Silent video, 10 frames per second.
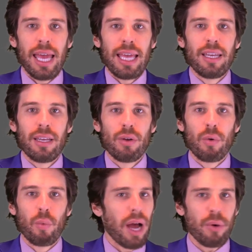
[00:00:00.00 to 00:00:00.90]
And
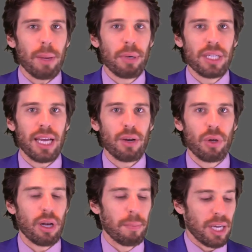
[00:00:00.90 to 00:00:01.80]
why do I bring that all up?